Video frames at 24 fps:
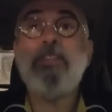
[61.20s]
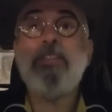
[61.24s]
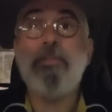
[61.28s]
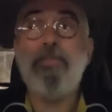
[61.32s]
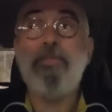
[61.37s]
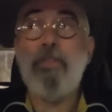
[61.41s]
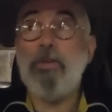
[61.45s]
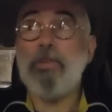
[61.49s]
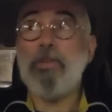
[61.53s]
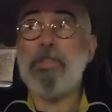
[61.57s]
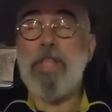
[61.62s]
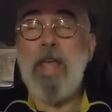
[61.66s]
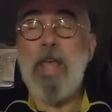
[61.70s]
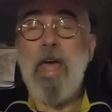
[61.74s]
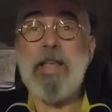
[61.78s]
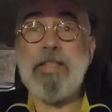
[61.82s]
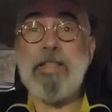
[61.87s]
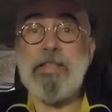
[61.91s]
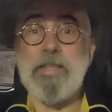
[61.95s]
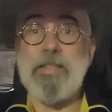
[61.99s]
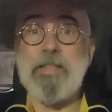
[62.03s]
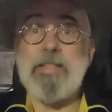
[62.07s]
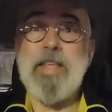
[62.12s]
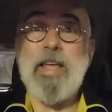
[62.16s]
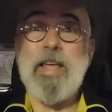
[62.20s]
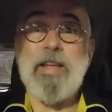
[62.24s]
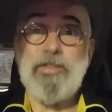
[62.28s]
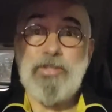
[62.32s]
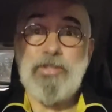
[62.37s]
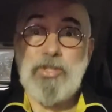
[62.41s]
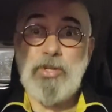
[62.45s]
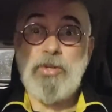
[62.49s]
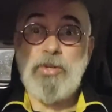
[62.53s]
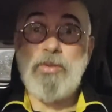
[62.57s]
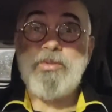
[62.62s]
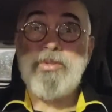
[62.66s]
each of those legs is like
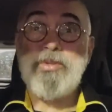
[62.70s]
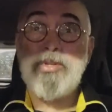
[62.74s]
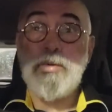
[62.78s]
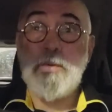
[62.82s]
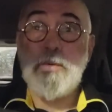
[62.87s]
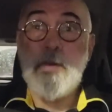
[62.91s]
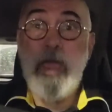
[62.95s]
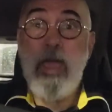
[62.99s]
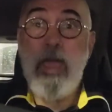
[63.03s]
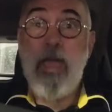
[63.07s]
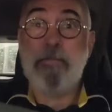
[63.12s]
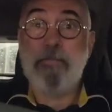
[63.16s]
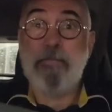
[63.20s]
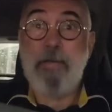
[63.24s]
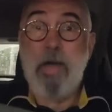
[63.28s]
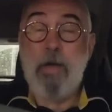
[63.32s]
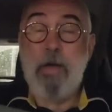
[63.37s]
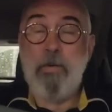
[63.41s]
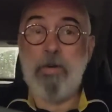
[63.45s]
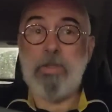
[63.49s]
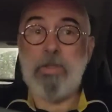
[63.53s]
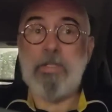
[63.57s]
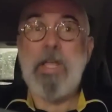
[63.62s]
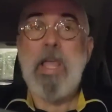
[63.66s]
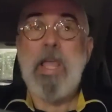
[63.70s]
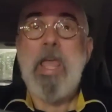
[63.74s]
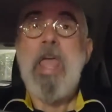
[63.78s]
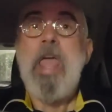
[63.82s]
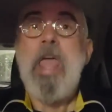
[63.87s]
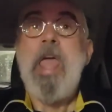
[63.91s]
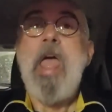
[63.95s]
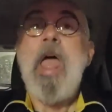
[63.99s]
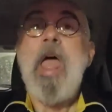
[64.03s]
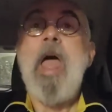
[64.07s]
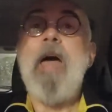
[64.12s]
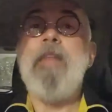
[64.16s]
two and a half hours.
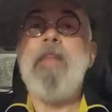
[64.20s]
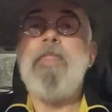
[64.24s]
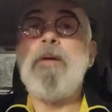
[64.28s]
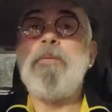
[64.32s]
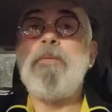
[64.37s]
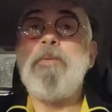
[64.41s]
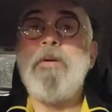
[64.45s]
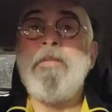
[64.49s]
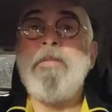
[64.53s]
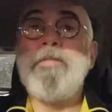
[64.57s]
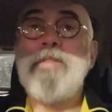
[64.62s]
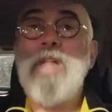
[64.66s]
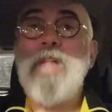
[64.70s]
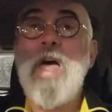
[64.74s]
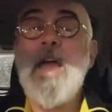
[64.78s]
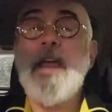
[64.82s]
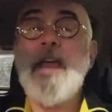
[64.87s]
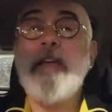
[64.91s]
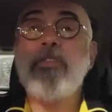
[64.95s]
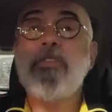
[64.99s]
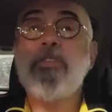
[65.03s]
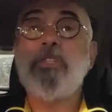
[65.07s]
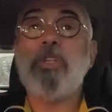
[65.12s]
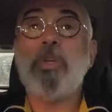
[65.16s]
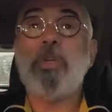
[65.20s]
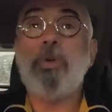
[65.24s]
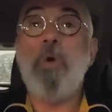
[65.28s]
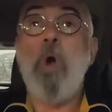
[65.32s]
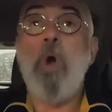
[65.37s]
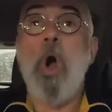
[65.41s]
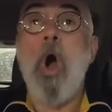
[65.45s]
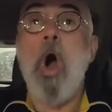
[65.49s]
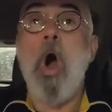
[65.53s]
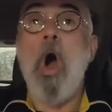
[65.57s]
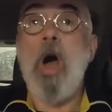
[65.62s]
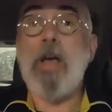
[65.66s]
And then we're flying to
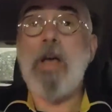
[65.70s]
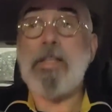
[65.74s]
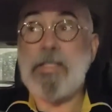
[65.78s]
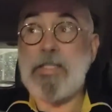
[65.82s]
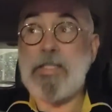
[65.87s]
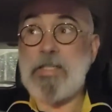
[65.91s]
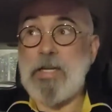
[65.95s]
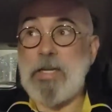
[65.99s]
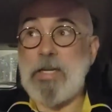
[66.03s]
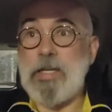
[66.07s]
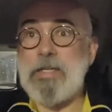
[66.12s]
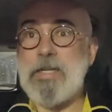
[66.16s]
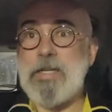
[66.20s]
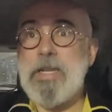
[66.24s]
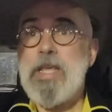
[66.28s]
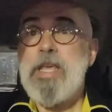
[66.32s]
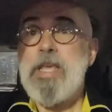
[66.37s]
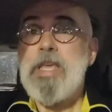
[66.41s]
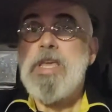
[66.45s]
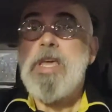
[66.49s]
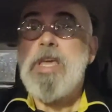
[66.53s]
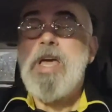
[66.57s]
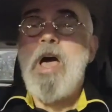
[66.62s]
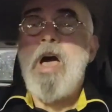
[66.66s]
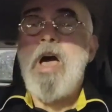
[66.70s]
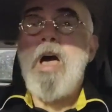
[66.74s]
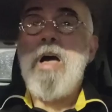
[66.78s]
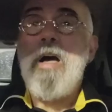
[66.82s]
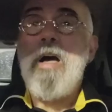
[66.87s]
Austin.